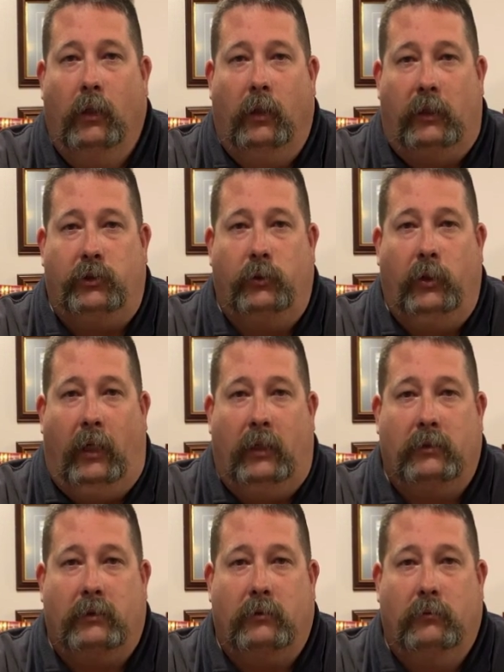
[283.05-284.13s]
let you
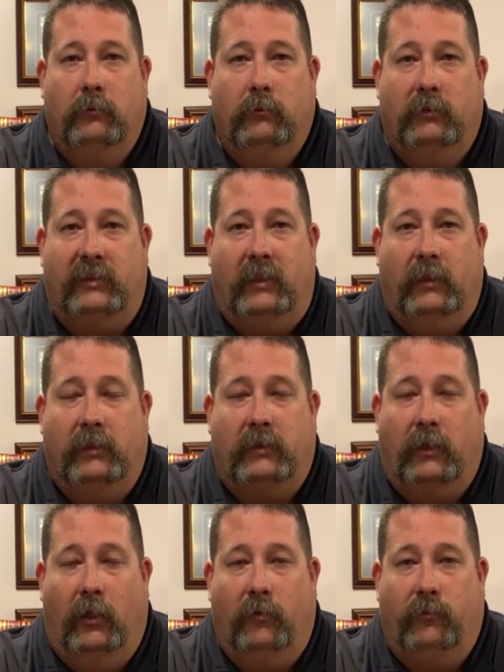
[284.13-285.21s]
guys see this
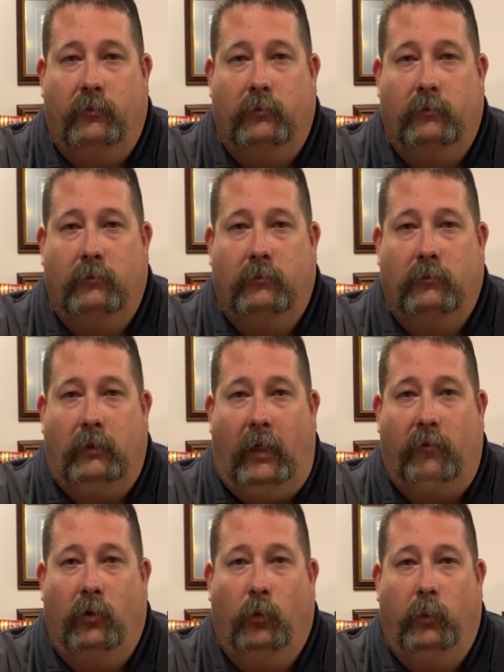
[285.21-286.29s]
stuff and
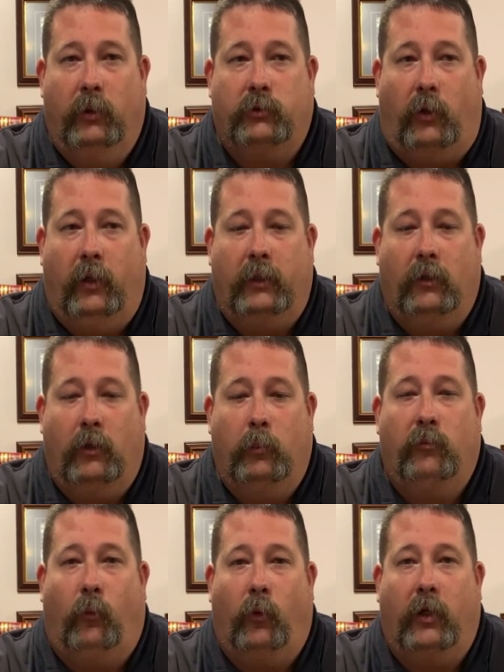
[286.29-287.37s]
have a little bit of training on it
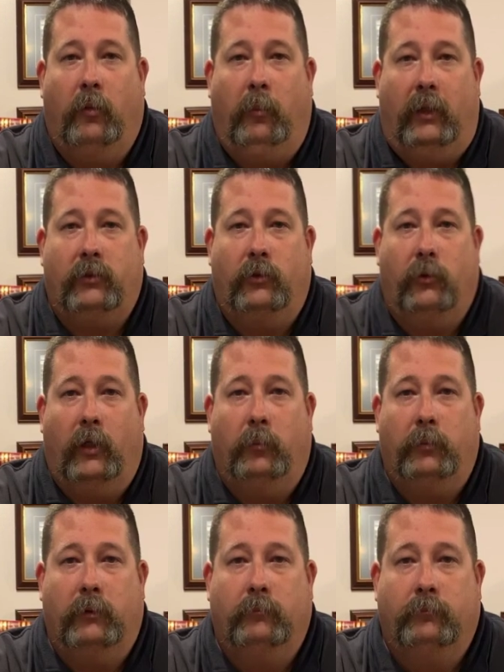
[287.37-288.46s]
before it come out to your
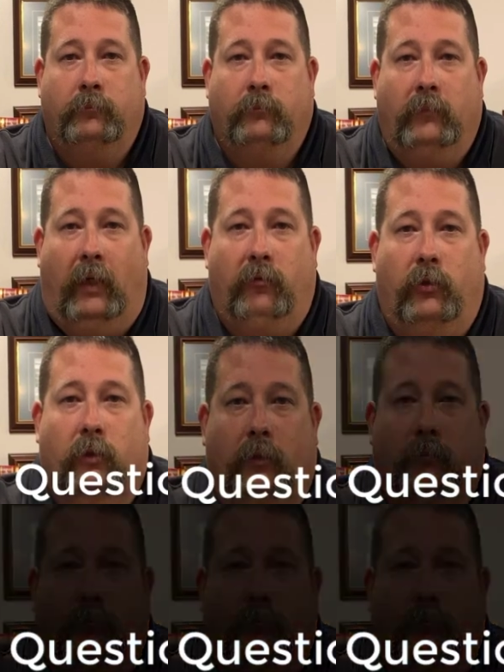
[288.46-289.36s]
company. Have a good day.